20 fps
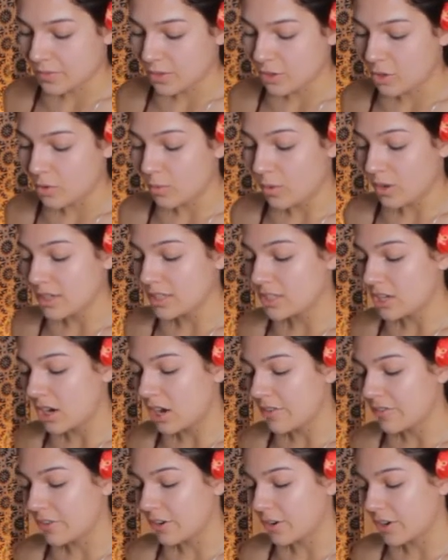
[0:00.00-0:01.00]
You wanted to
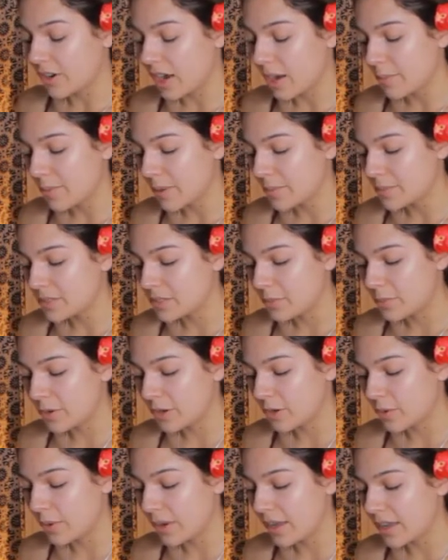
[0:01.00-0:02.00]
offer your cup up super
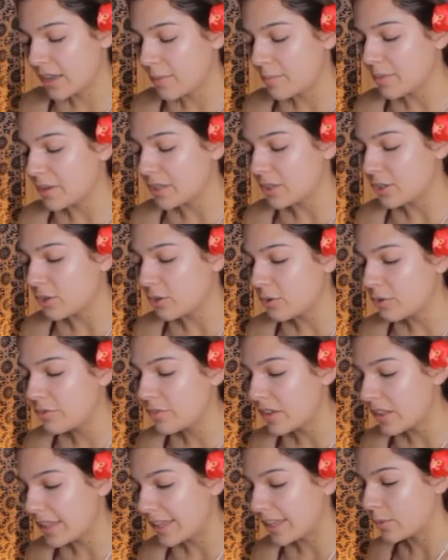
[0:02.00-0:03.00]
quick, but you
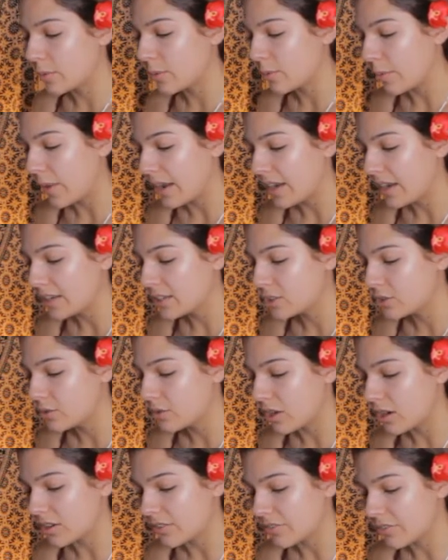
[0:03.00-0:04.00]
felt like you were waiting too
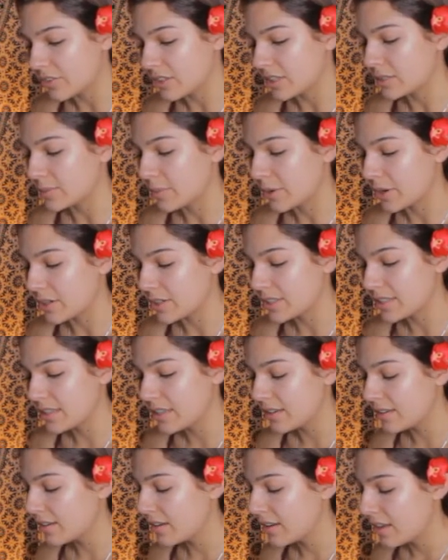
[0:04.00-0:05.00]
long for this
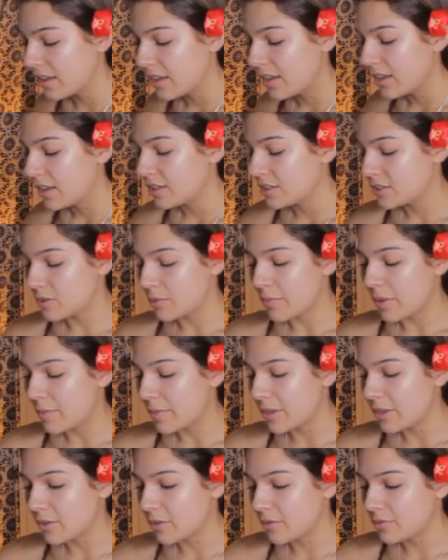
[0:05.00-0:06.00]
person, so
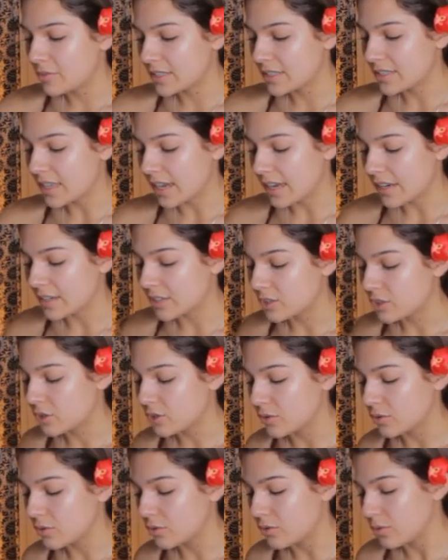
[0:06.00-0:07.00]
maybe you've decided
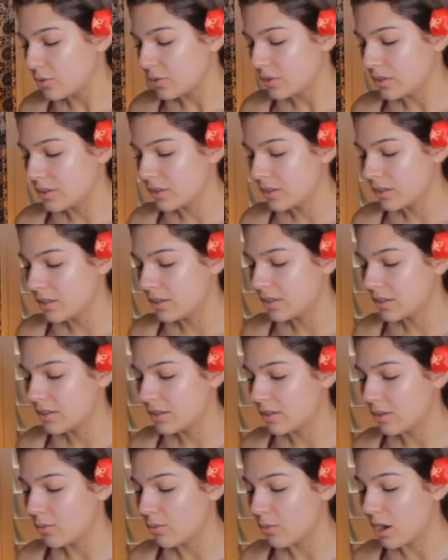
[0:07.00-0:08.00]
to
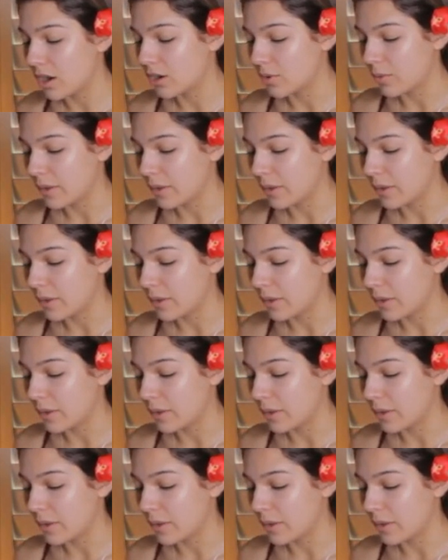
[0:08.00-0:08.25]
walk